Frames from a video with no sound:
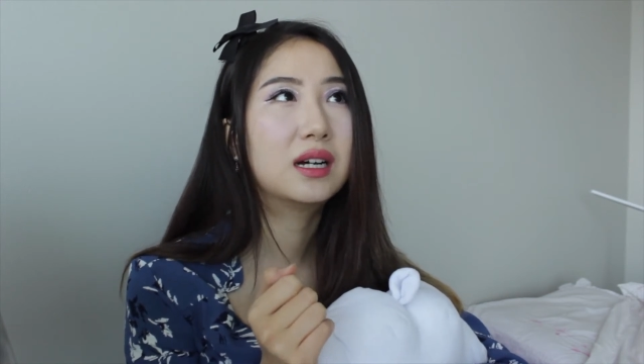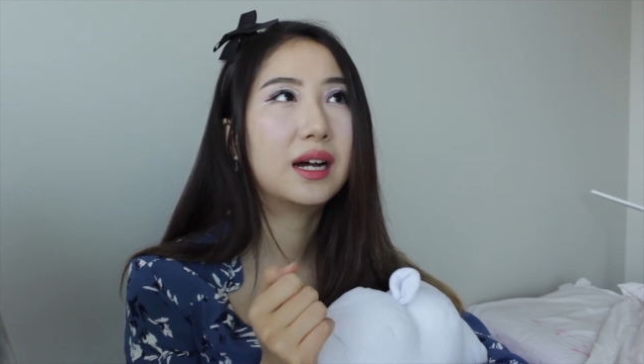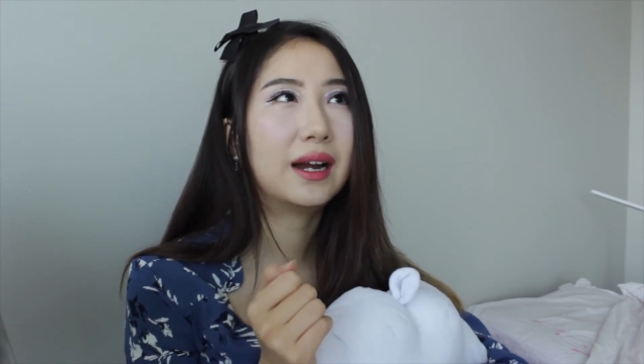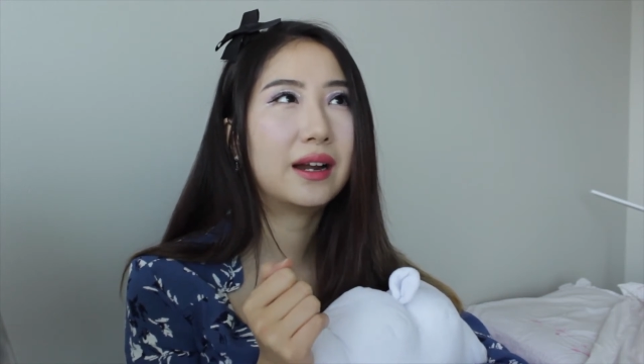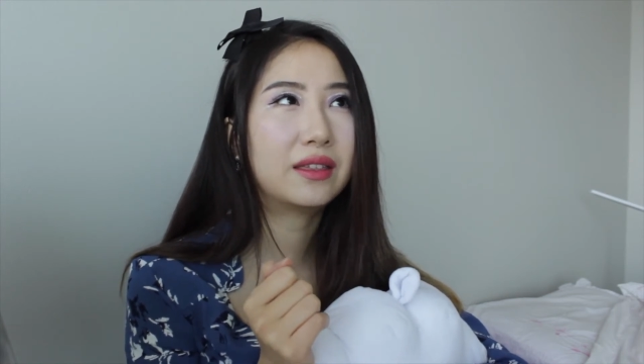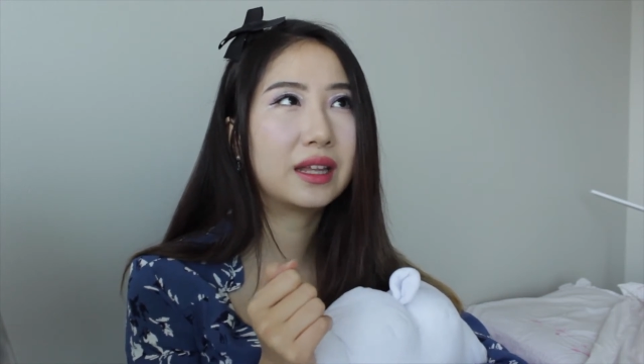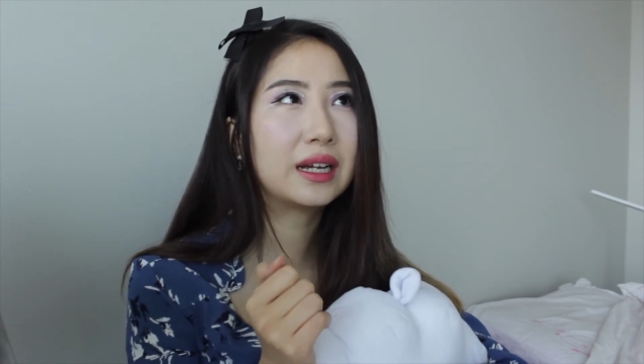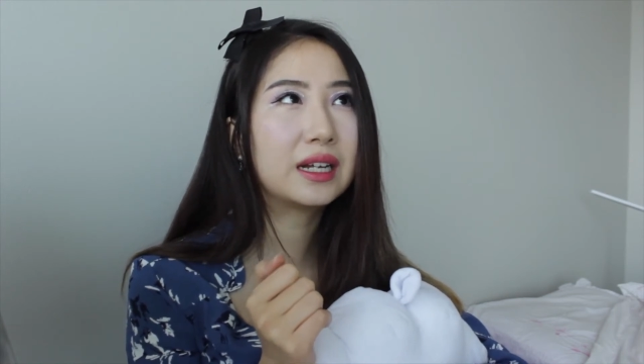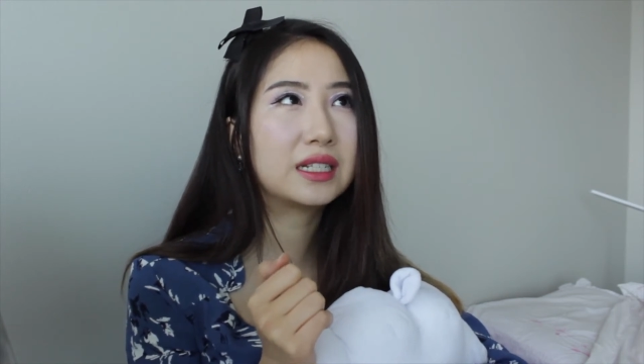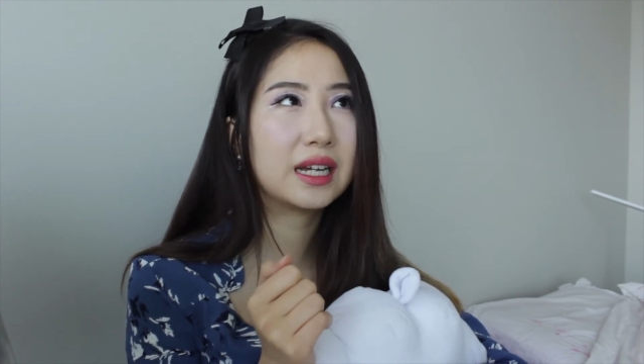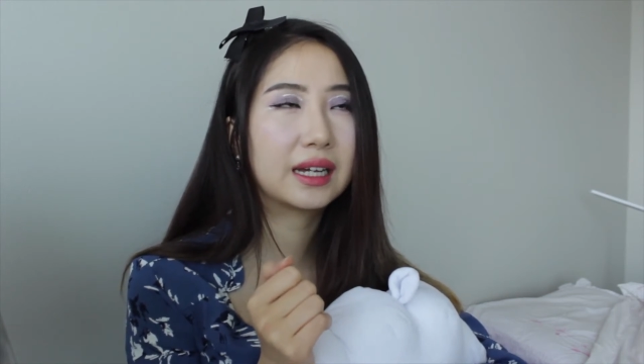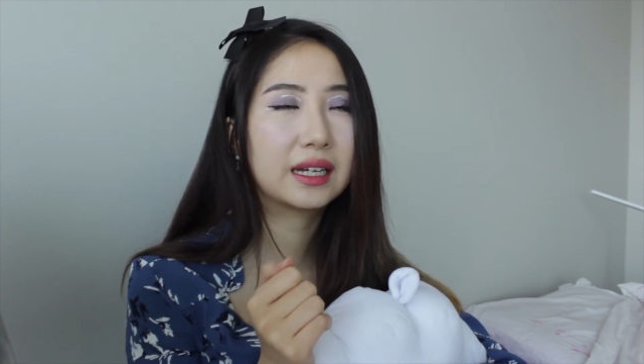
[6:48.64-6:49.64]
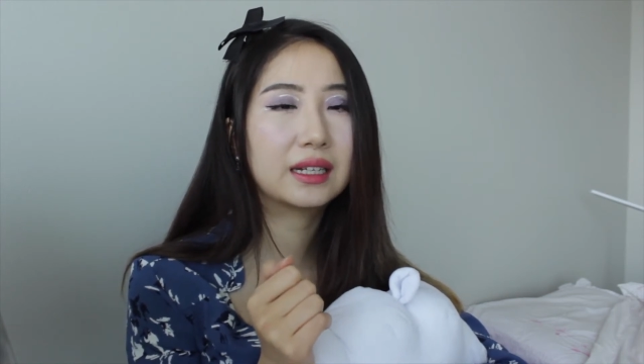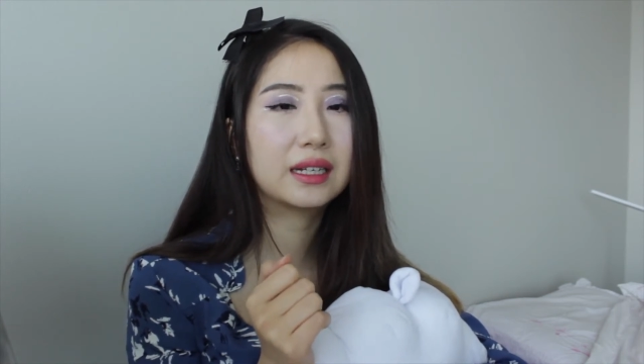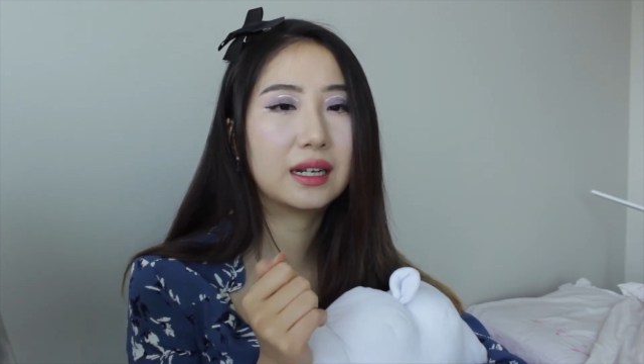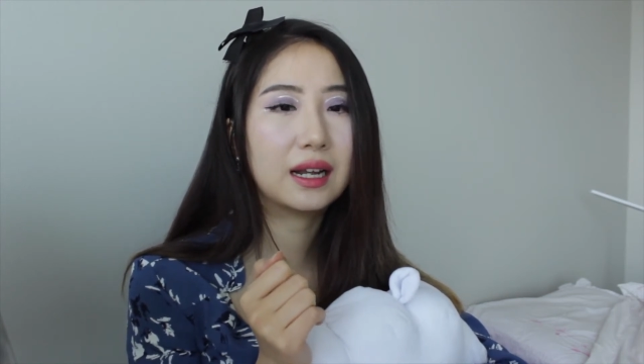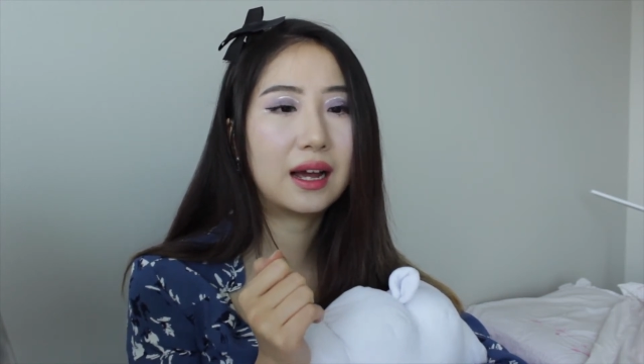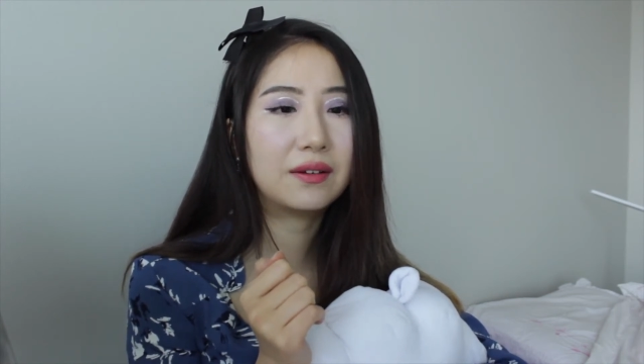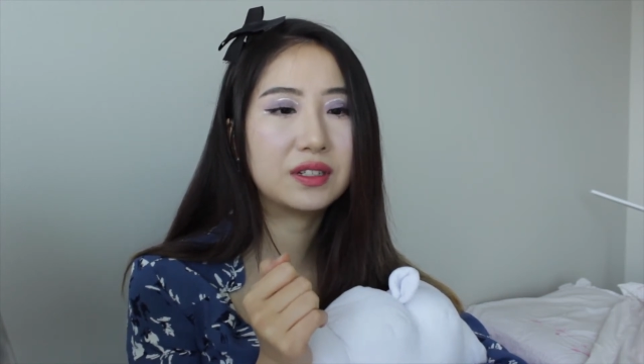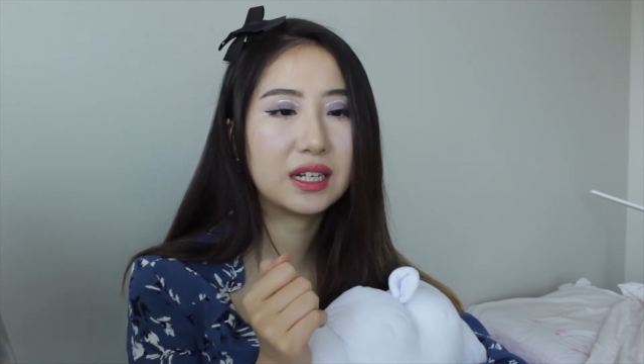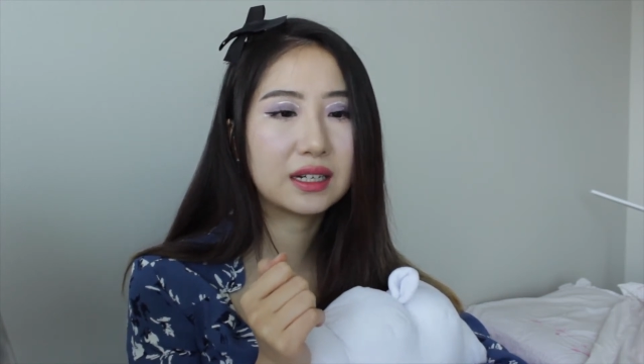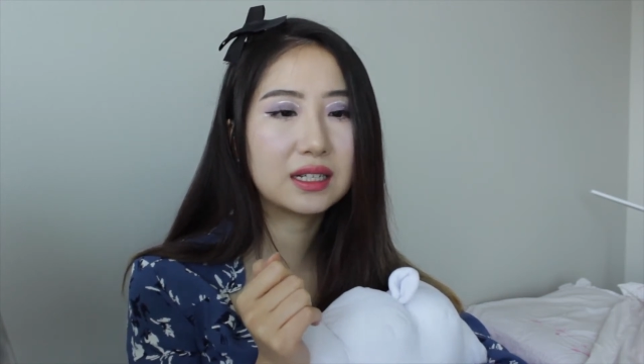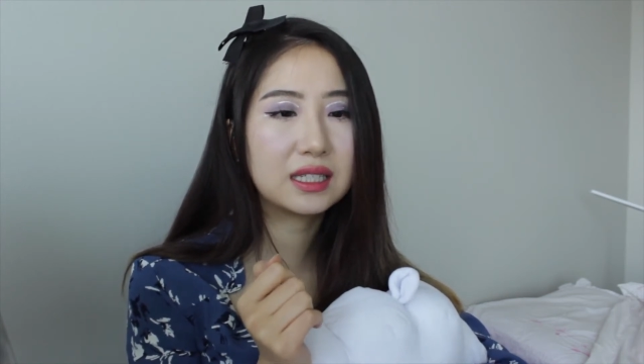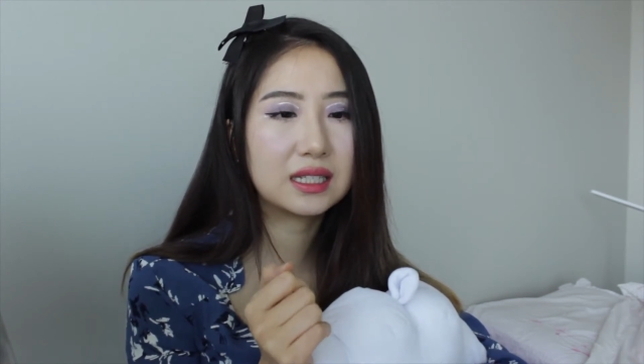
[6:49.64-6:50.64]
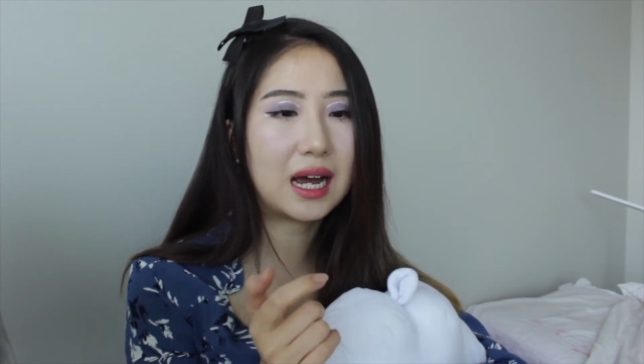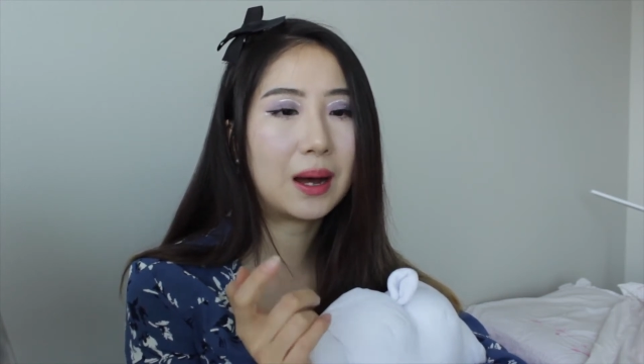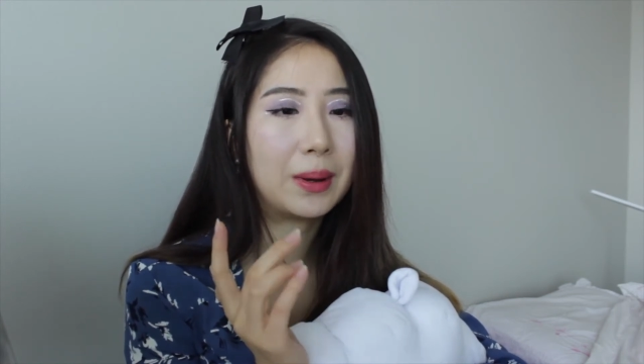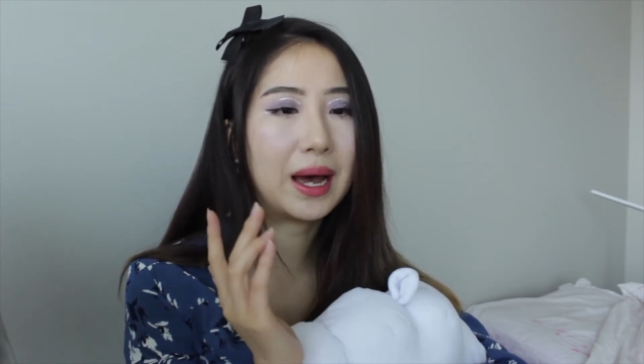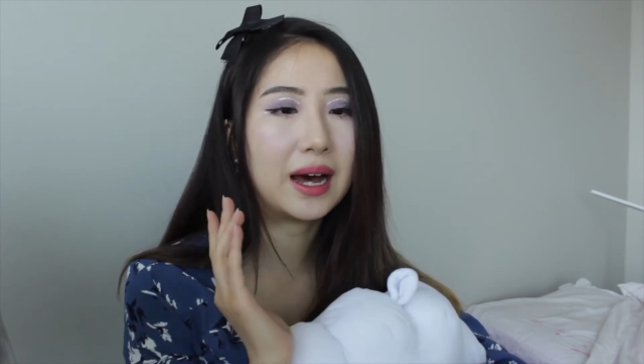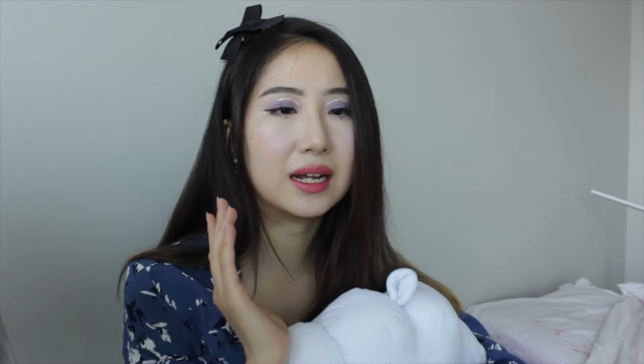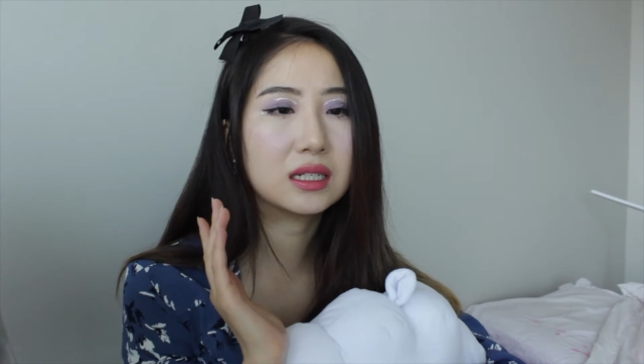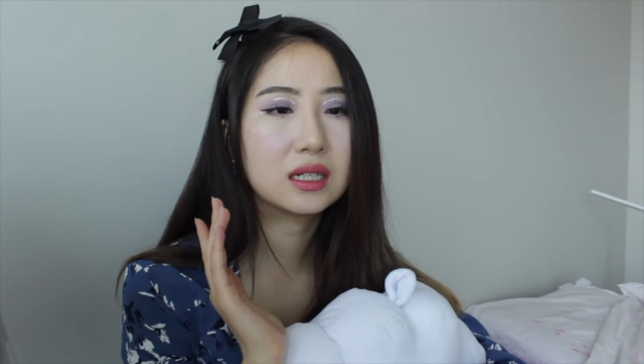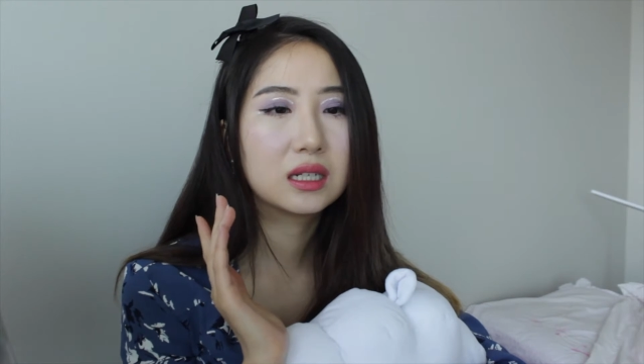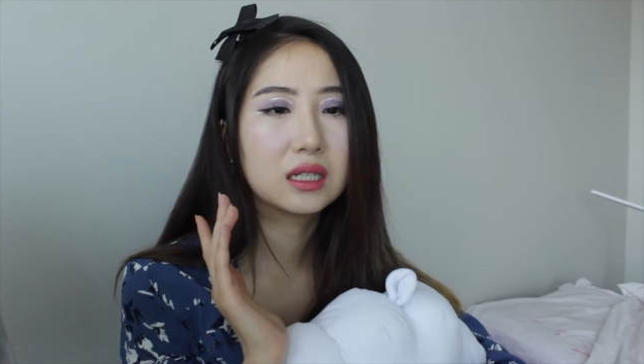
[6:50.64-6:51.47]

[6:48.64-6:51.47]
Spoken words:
and I think I've taken a stab at